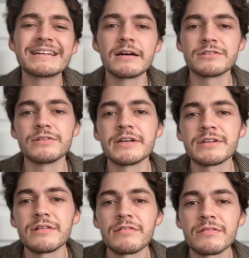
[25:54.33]

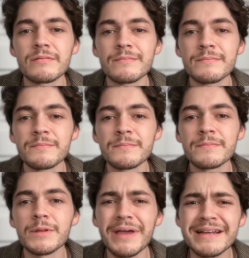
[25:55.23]
contradictions,
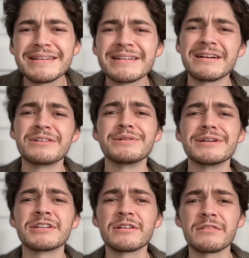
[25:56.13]
the baked in
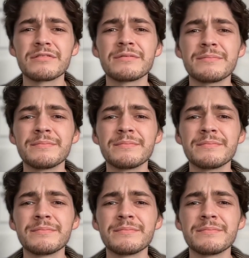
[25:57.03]
contradictions